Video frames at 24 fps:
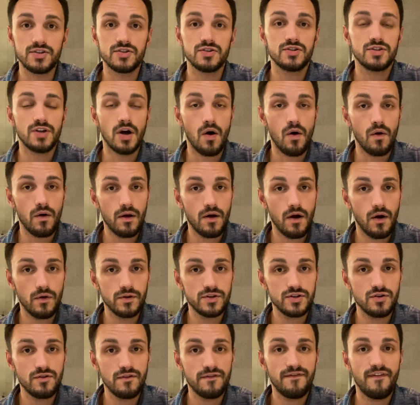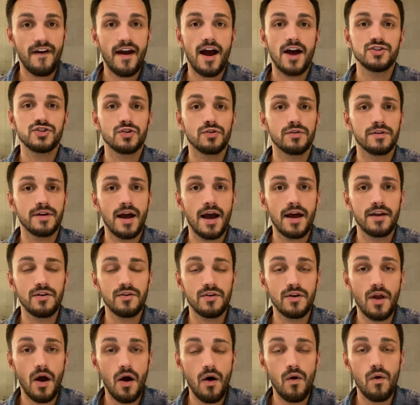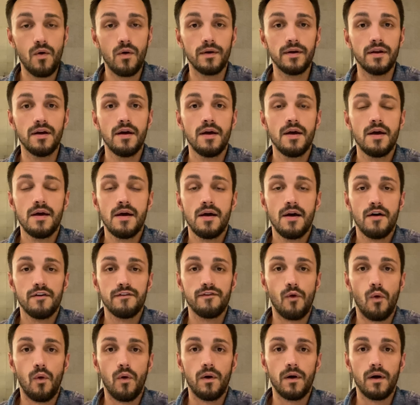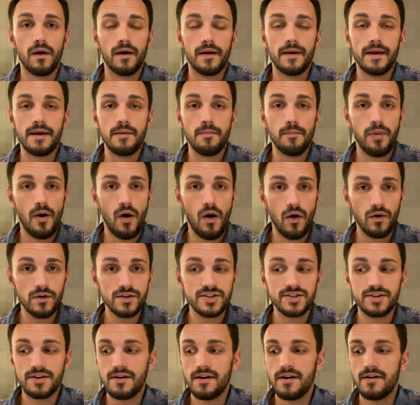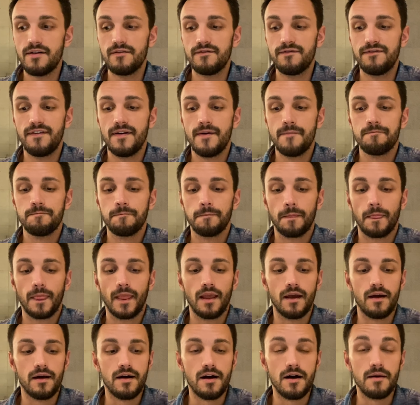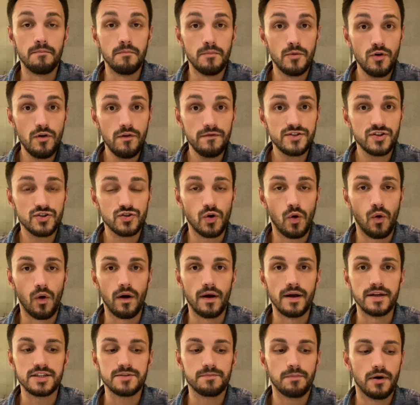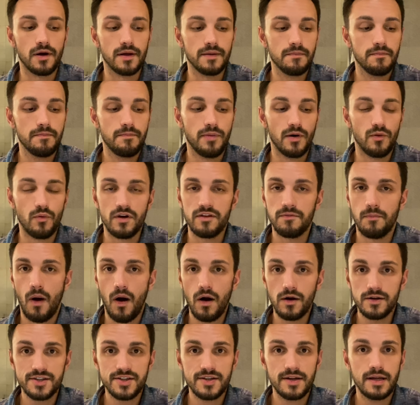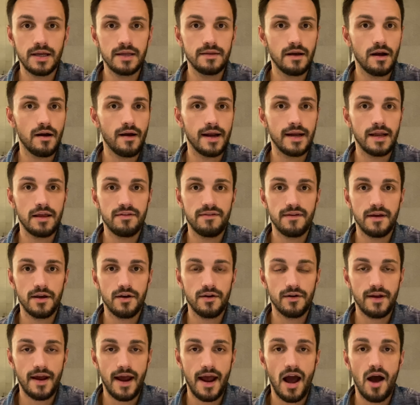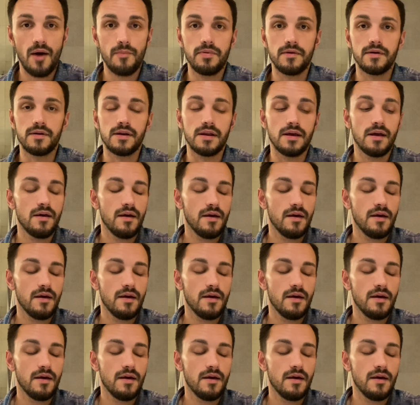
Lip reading: Don't go too fast. You're not known for impulsive moves, Taurus, but with Mars sitting there, anything could happen.